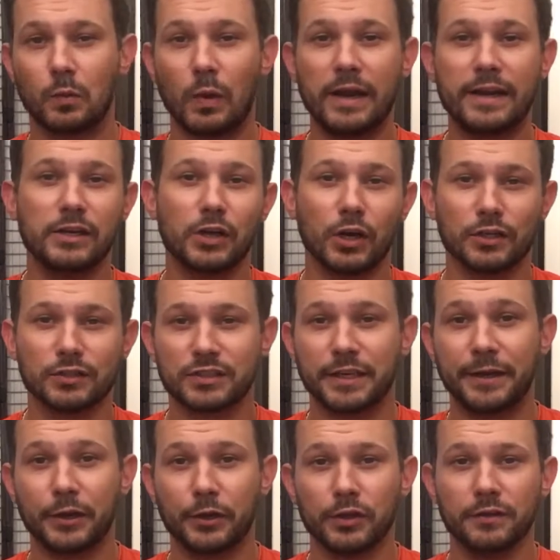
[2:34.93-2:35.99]
rated on a
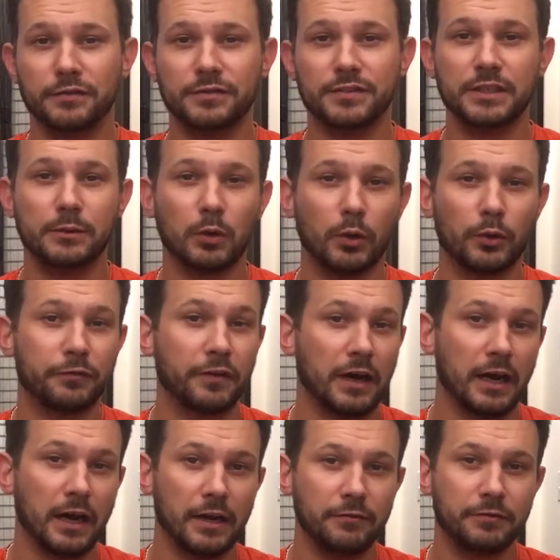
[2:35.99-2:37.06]
scale of 0 to
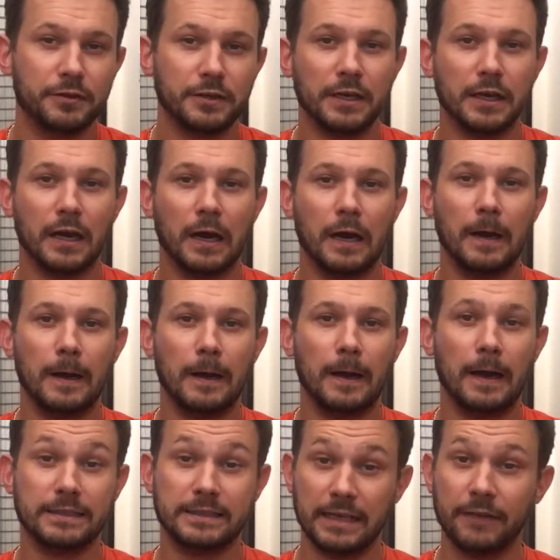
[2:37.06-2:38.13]
5,
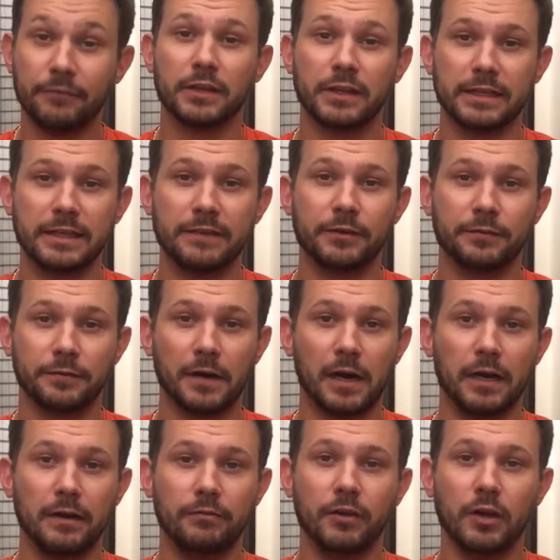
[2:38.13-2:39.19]
I'd definitely give it a
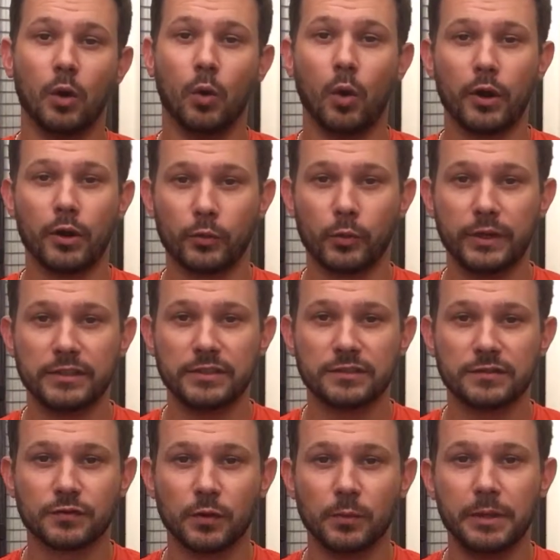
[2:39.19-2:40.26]
5. One of the
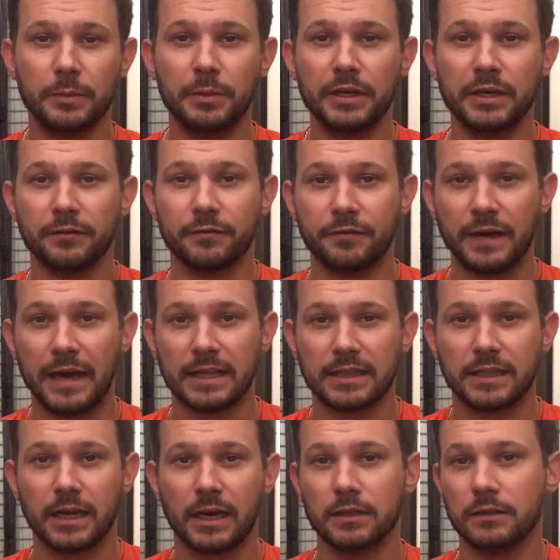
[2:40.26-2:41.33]
reasons for me being the
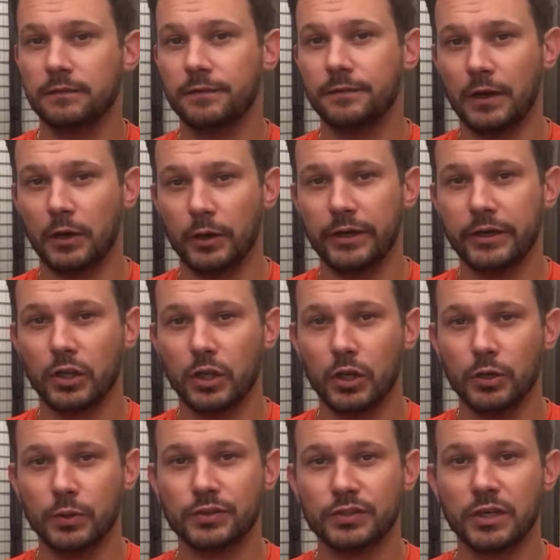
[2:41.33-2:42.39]
fact that I live very
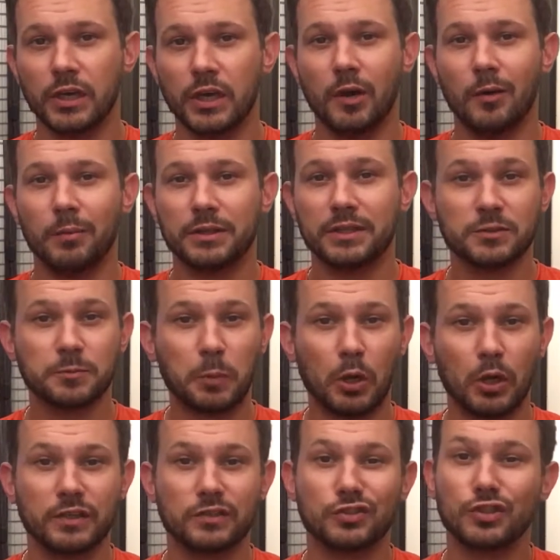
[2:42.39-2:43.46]
close, but this
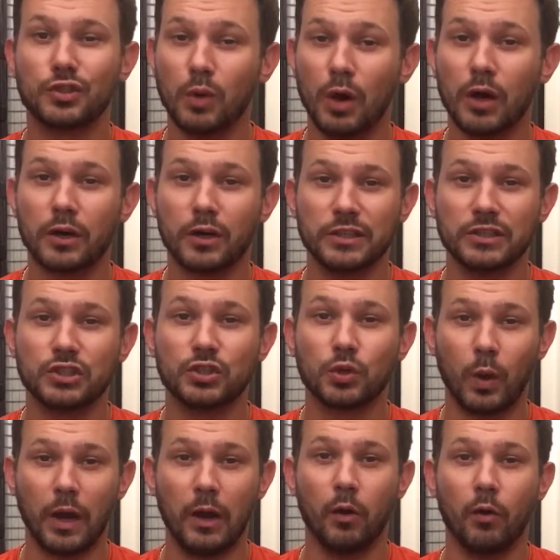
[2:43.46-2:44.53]
park is
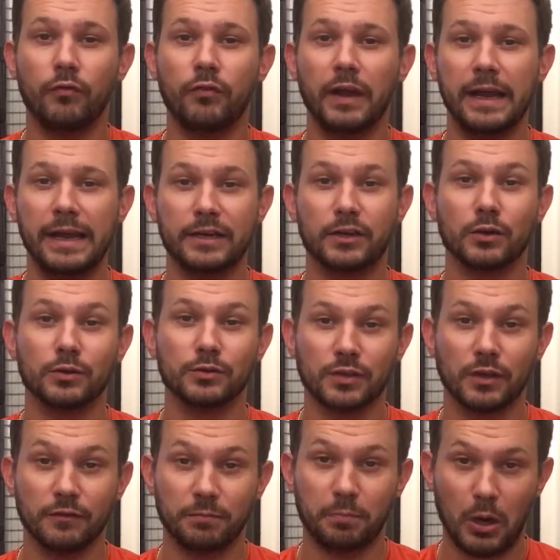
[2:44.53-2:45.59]
212 acres
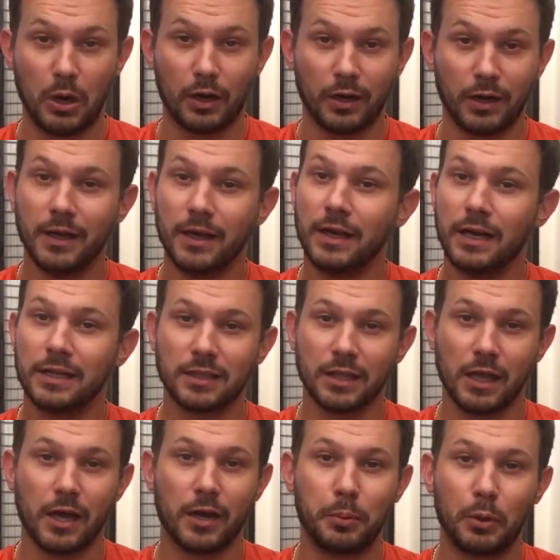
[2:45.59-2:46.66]
of park. That's a
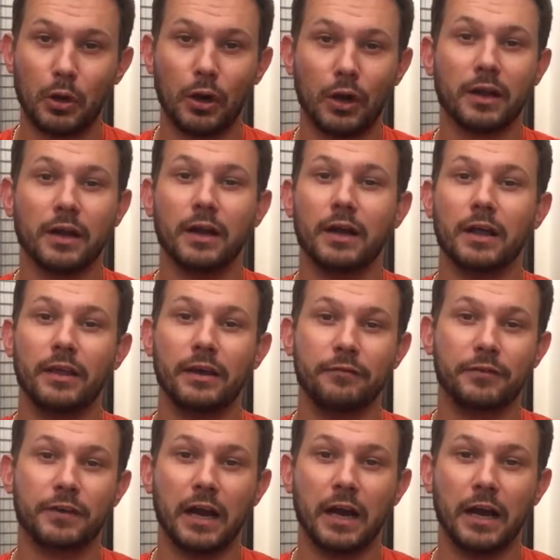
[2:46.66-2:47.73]
lot of park.
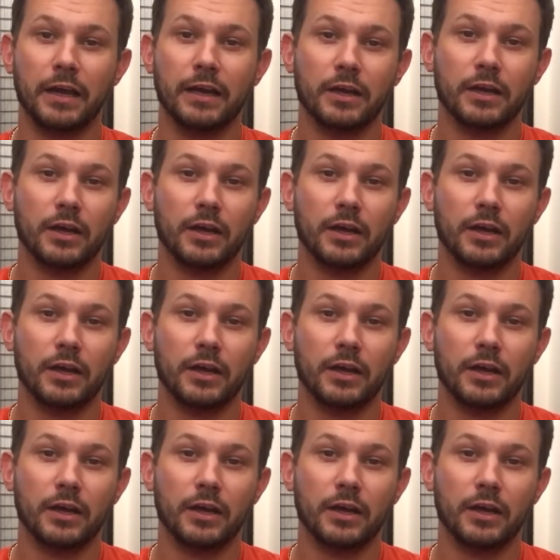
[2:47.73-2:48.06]
They've got